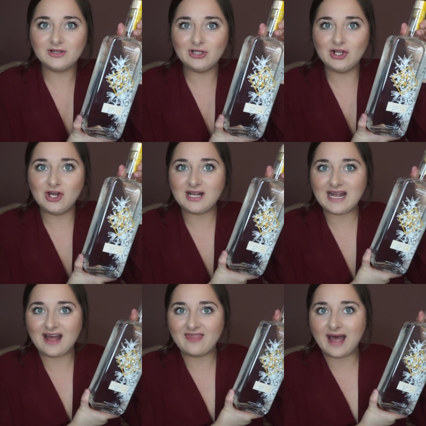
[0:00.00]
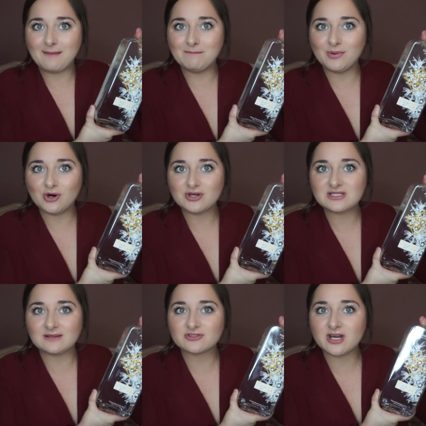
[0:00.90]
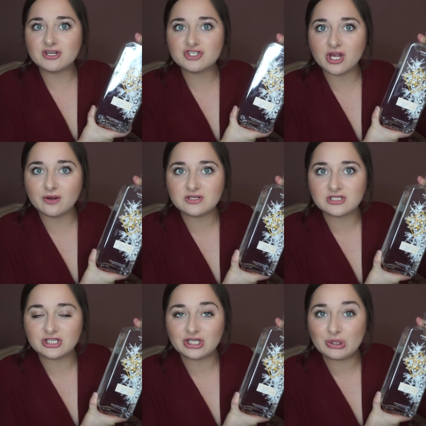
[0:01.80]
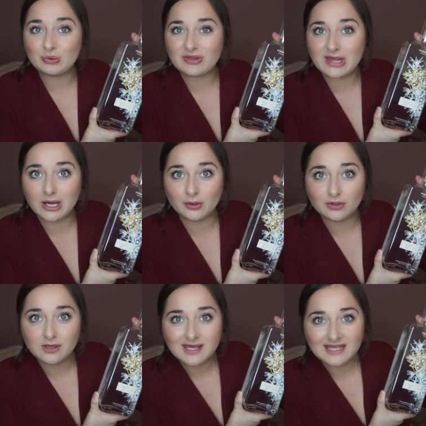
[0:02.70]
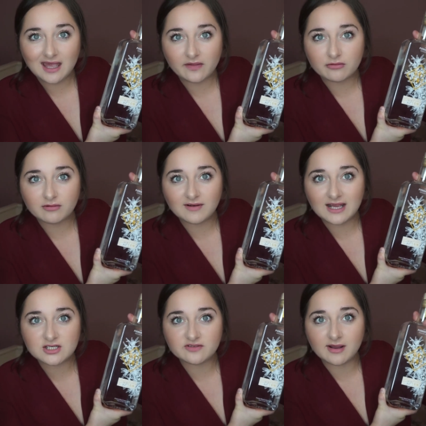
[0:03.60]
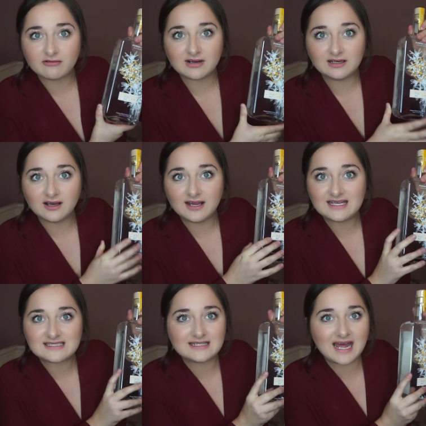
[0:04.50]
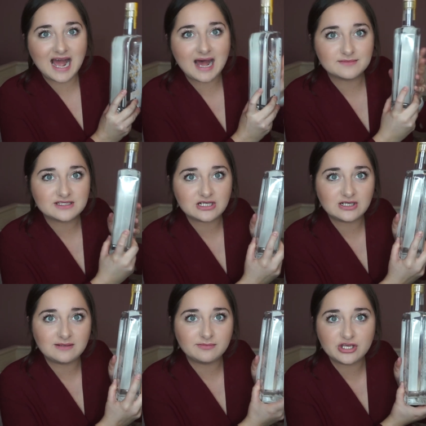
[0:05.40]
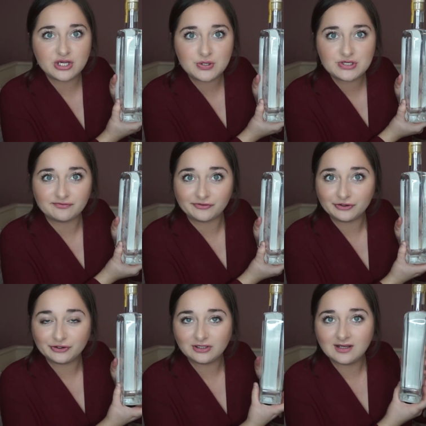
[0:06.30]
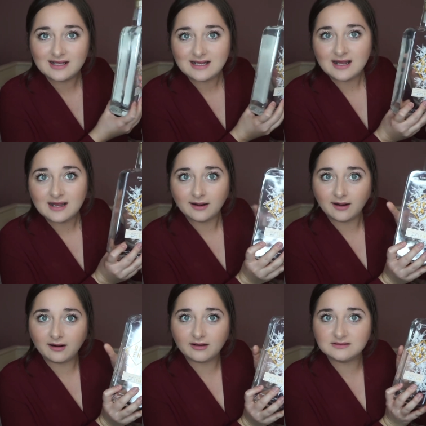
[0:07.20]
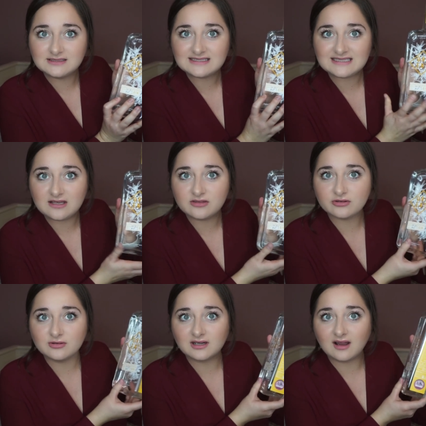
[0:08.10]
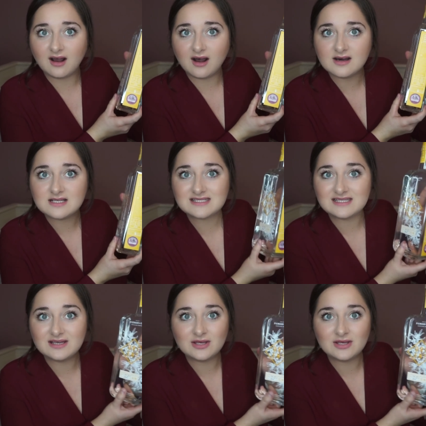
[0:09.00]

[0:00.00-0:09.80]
look at that bottle. I'm trying to show it to you without getting the reflection of my ring light. It's an absolutely beautiful see-through glass